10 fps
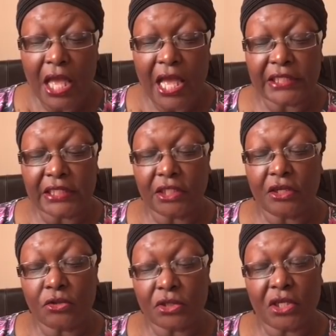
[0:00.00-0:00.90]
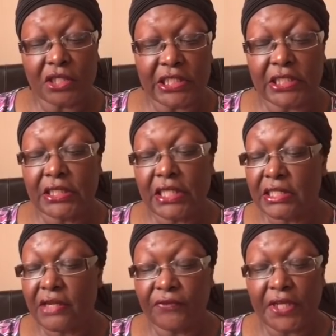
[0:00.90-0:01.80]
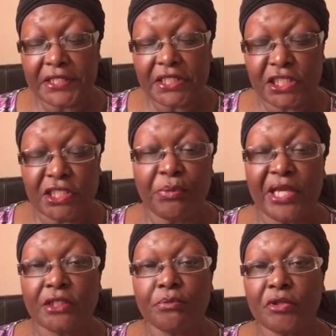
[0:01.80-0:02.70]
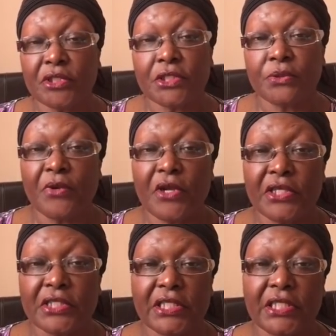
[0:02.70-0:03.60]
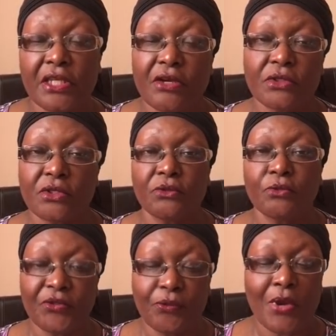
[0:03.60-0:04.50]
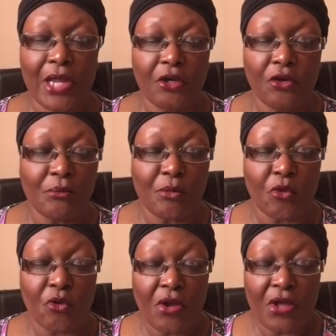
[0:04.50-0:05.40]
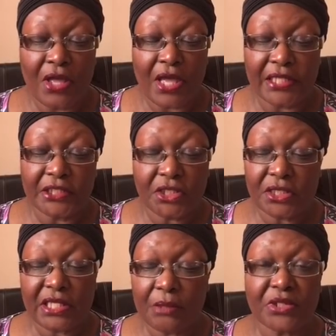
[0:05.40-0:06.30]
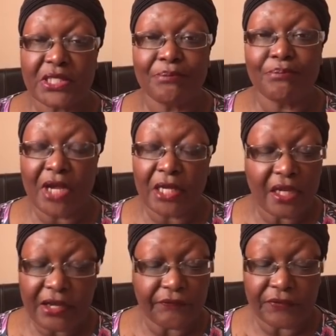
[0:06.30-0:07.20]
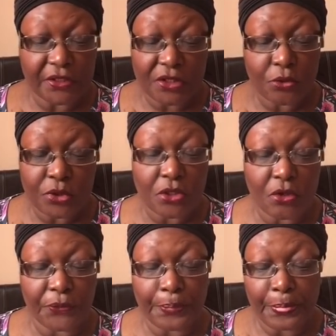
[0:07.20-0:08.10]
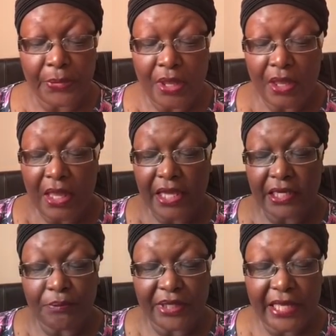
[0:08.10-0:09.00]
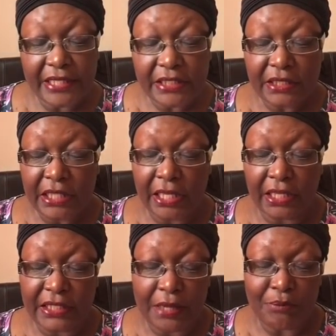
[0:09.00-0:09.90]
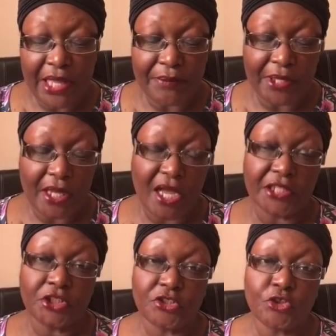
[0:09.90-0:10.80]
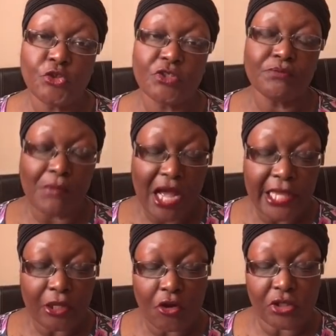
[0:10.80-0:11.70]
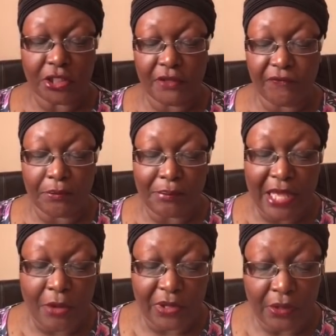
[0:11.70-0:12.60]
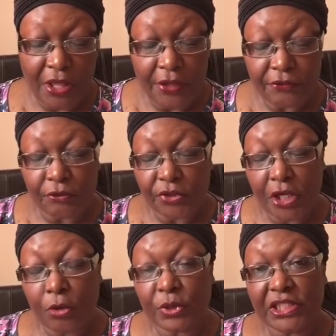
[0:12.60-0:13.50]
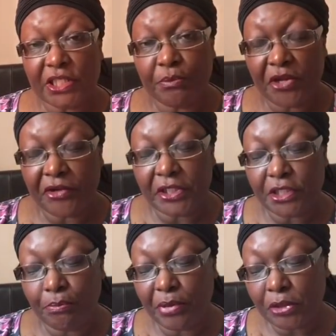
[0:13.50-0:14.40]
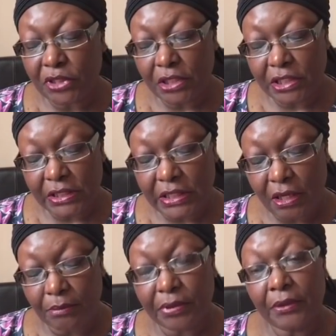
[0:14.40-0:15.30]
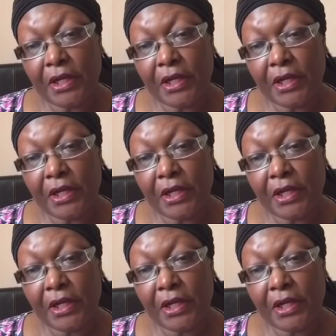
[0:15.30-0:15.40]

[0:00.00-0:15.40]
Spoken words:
And it goes on and it says, I've learned to depend upon his word. And it goes on with quite a lot more. And it just sums up my life, this whole song. And I began to think that maybe I should use my God-given power through the Holy Spirit to build others up,